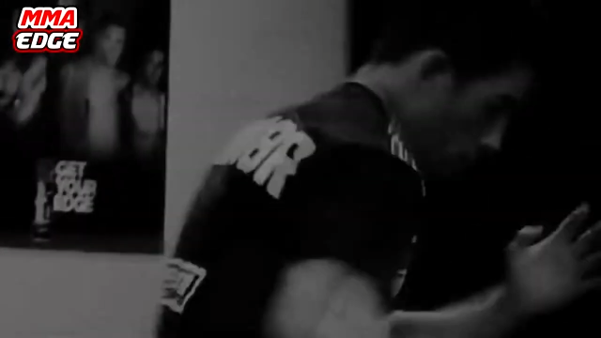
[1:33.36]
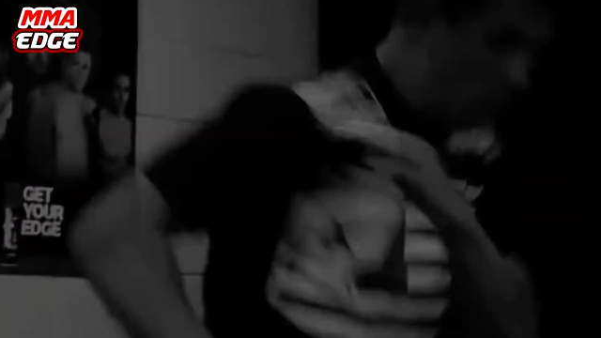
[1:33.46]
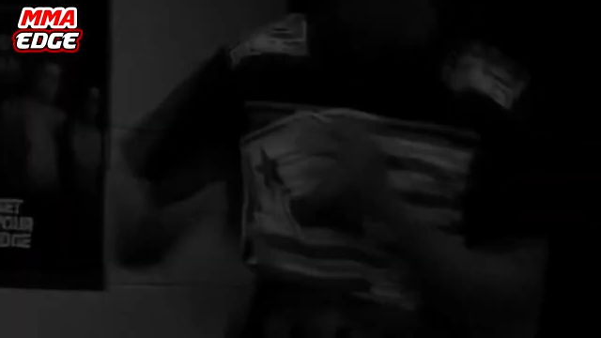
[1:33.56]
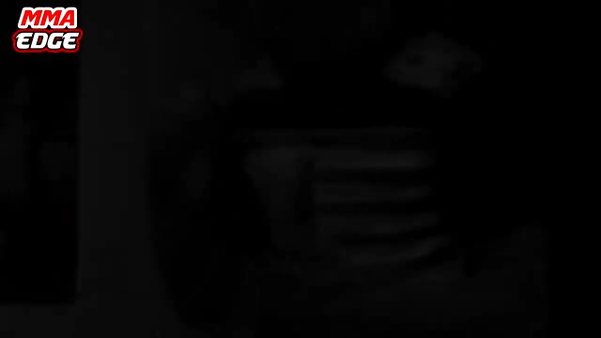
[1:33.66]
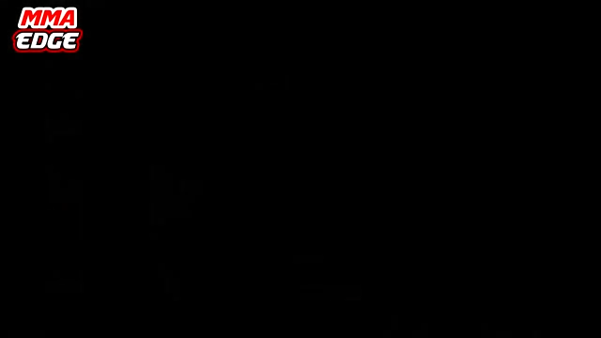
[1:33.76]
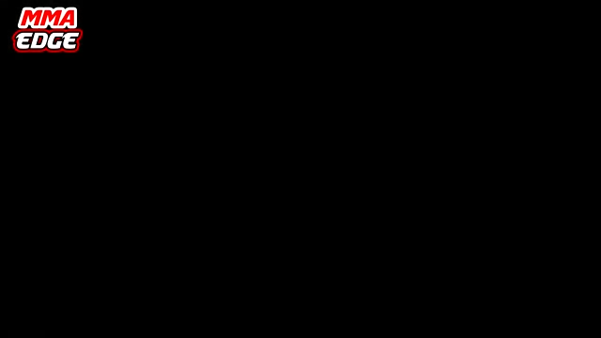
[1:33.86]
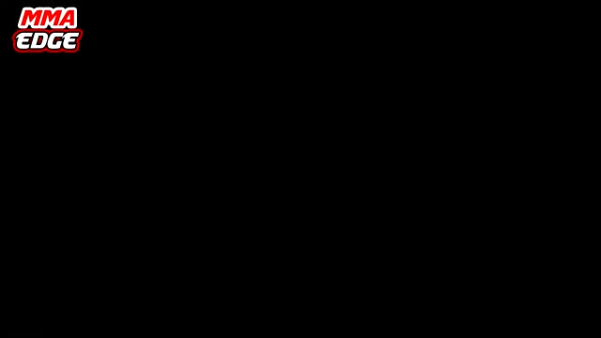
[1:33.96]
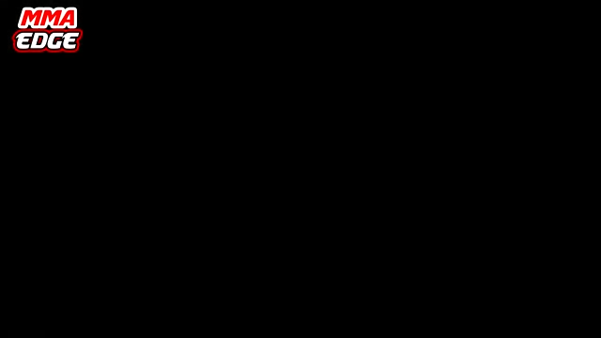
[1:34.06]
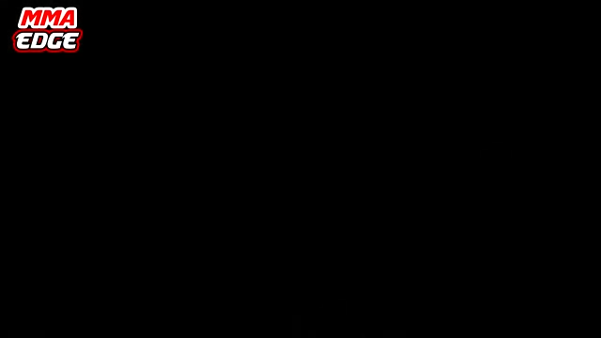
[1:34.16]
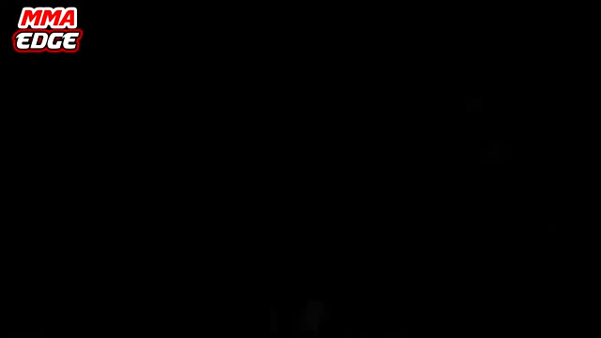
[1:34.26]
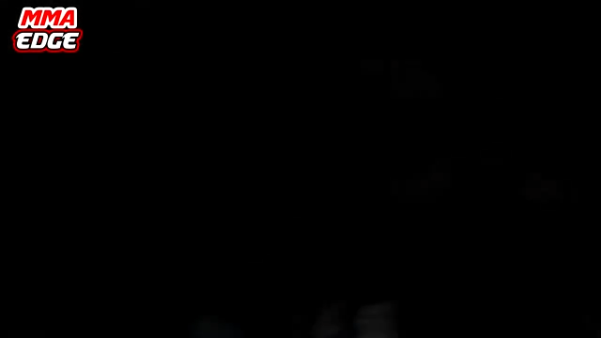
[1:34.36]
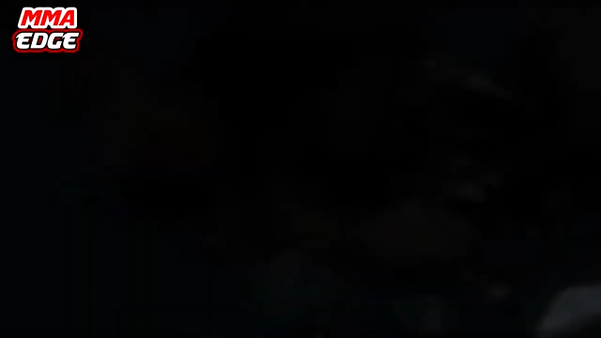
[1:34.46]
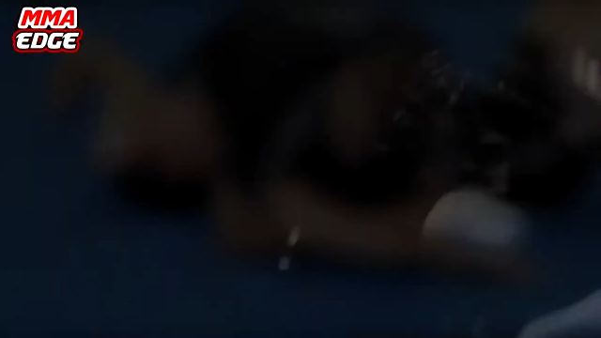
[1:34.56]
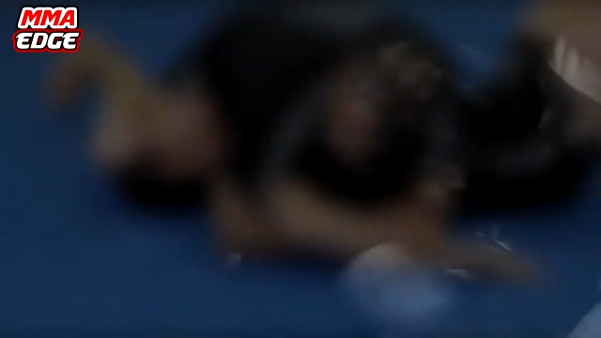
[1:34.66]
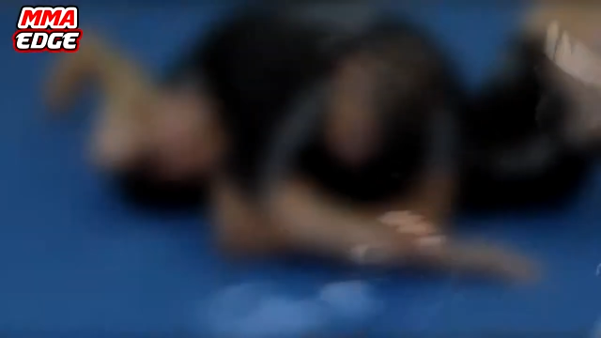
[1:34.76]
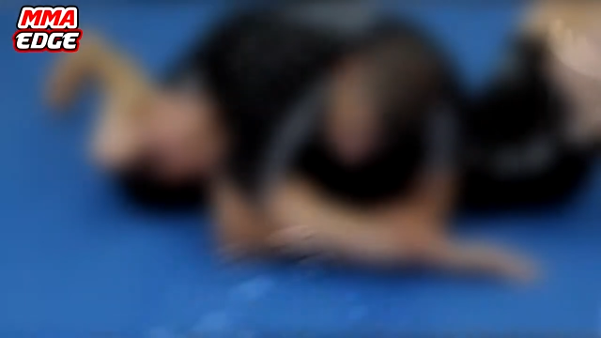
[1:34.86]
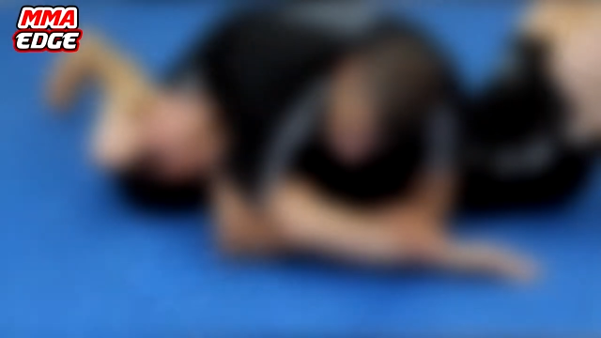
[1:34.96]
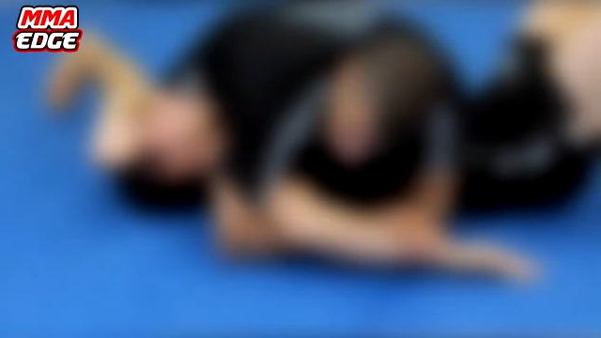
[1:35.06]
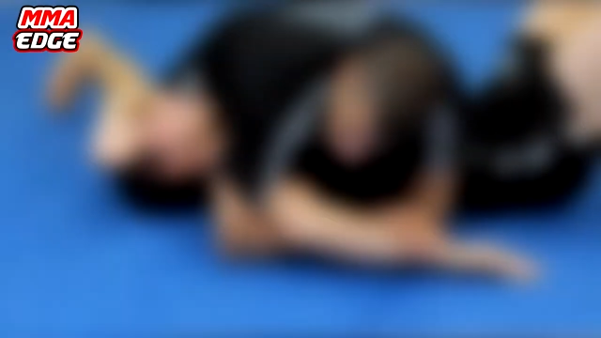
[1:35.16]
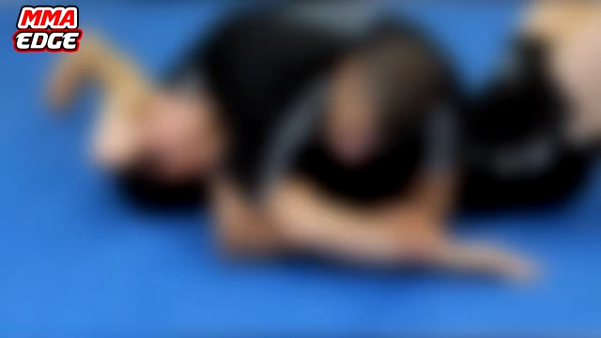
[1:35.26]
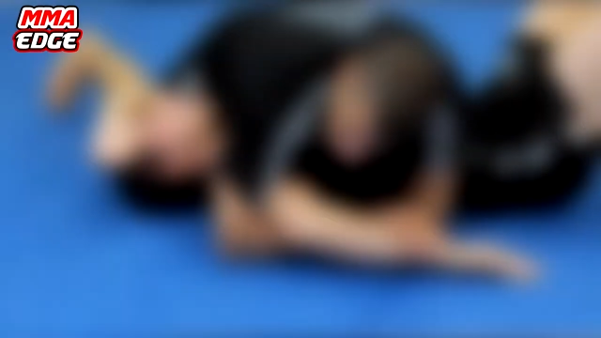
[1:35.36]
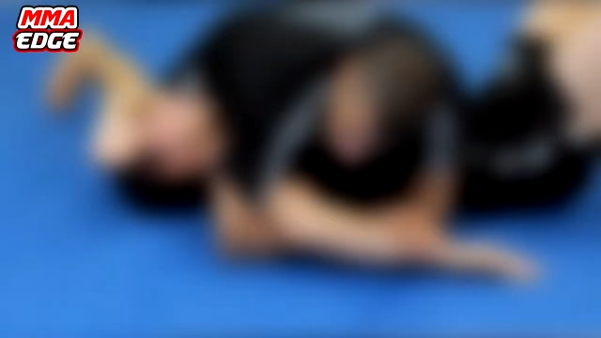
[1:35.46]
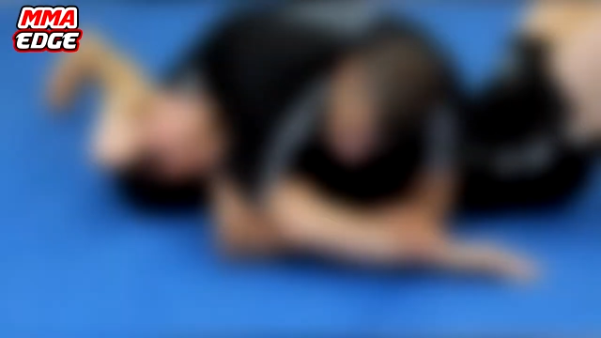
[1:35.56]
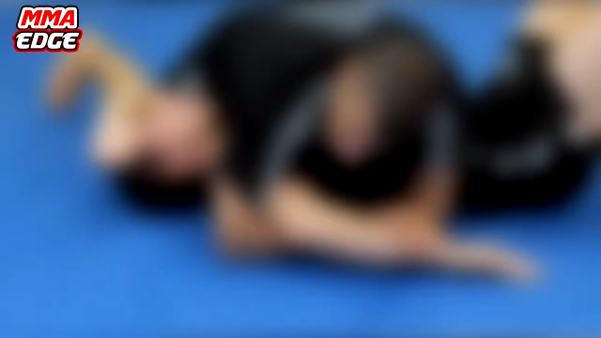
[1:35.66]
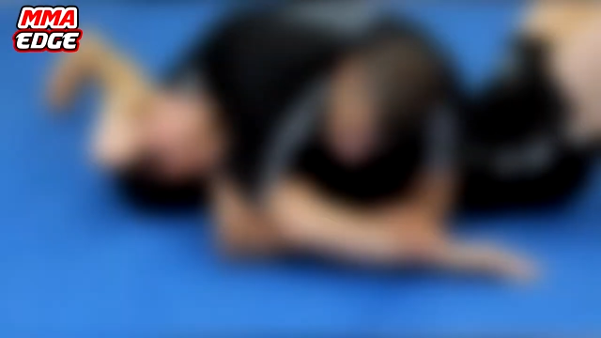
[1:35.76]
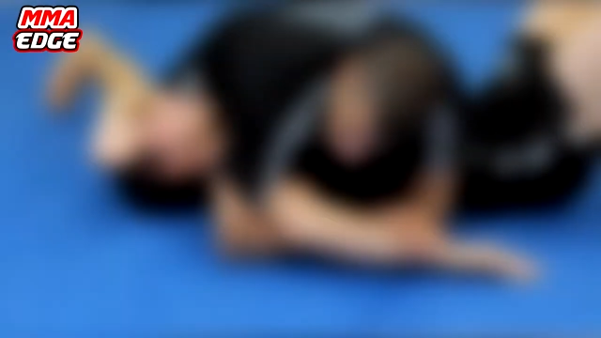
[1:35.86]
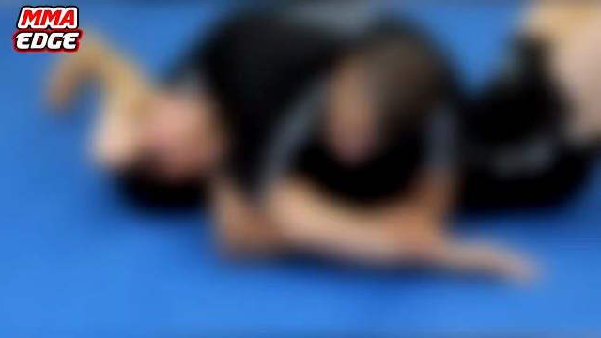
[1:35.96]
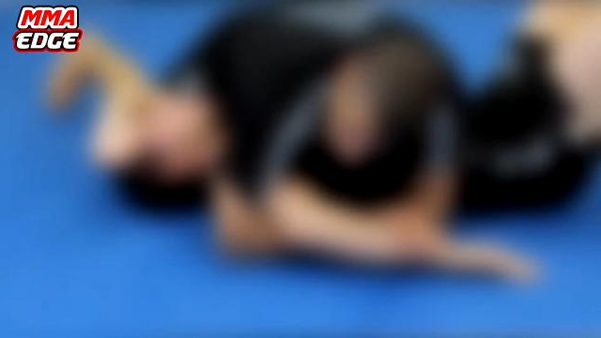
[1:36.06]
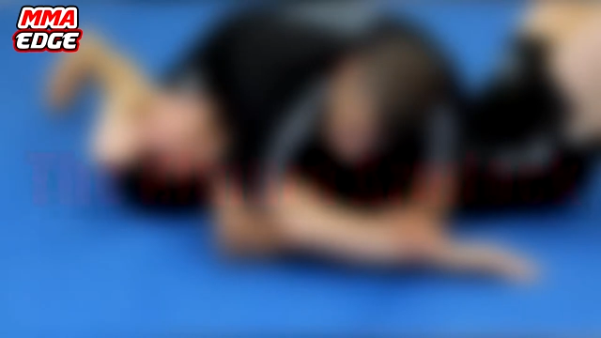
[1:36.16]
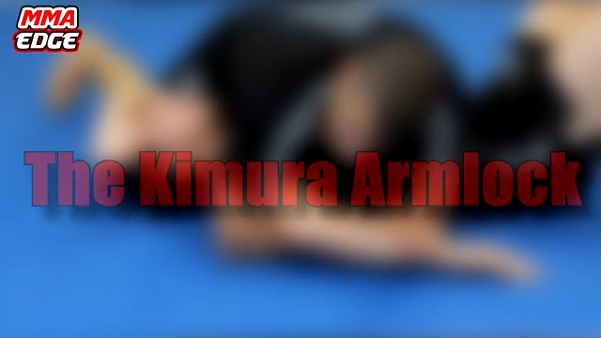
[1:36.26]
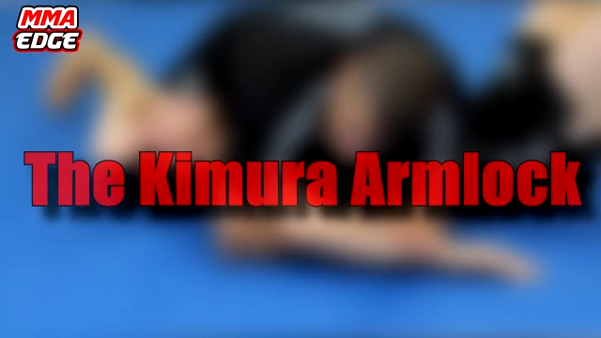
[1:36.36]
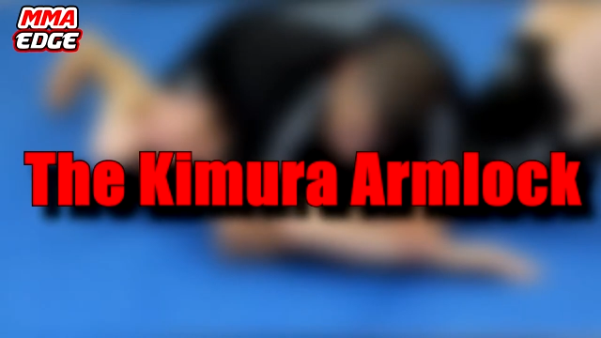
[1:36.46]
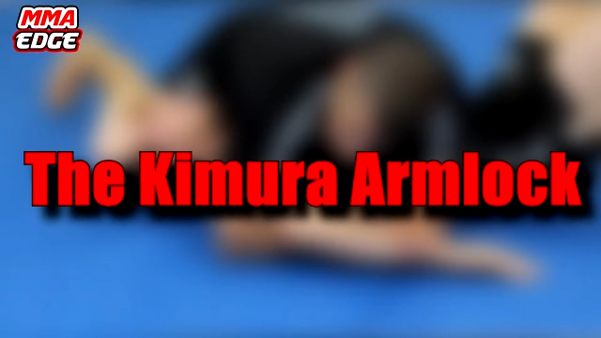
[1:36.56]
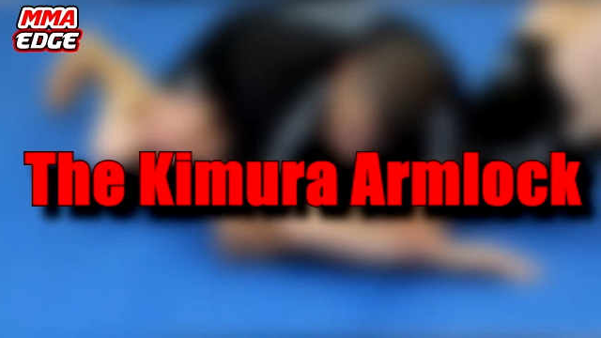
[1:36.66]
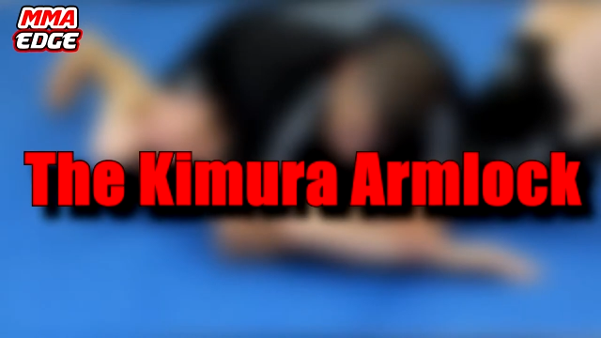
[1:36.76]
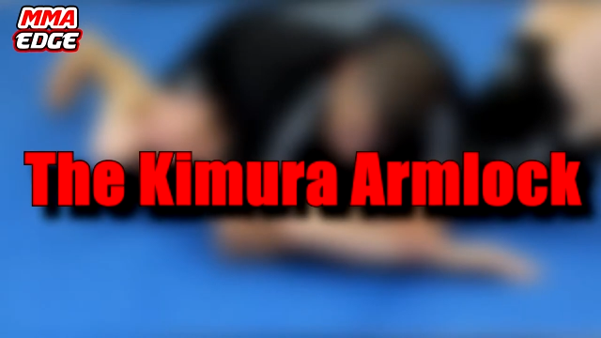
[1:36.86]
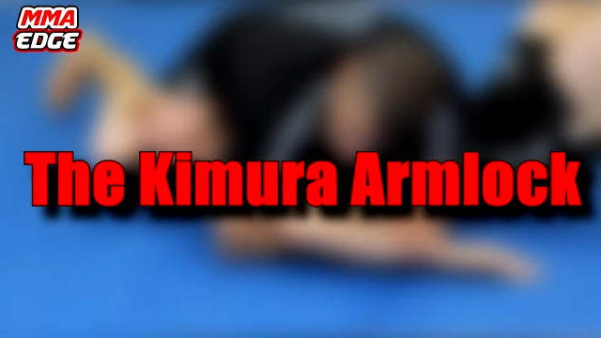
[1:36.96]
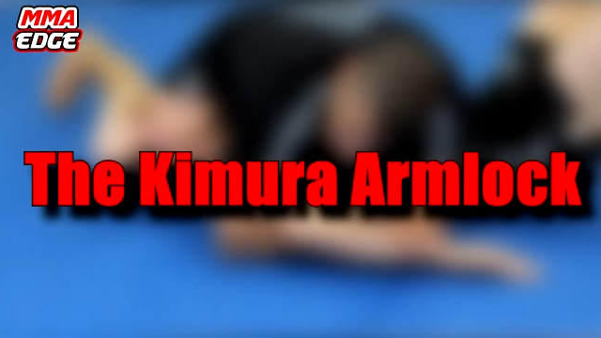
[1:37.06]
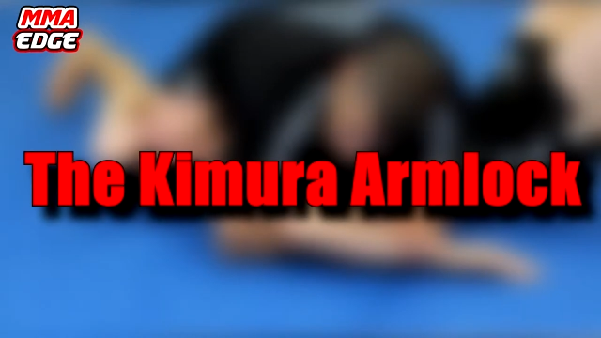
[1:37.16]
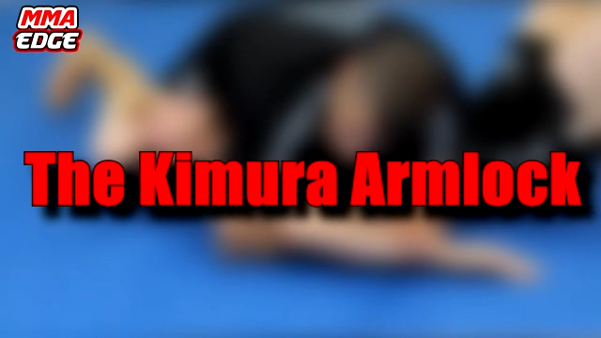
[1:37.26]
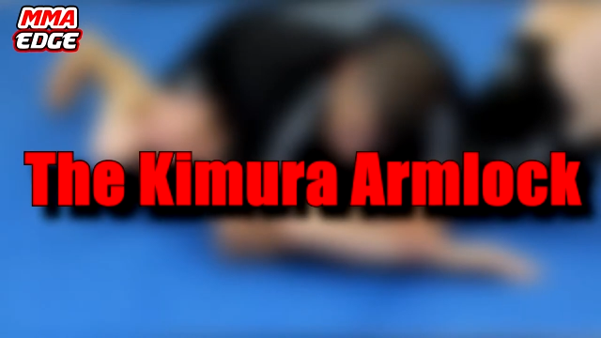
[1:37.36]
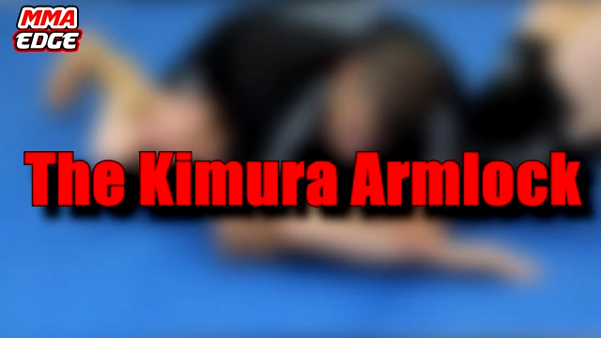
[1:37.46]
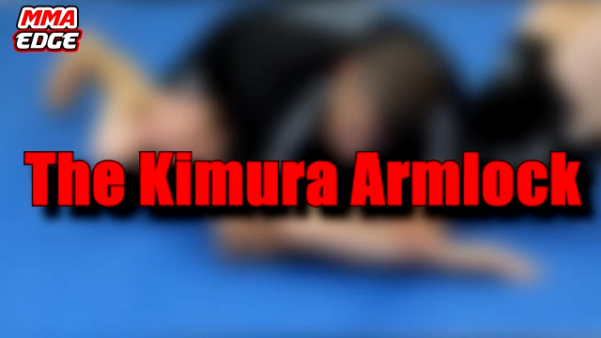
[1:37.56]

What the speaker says: (no speaker visible)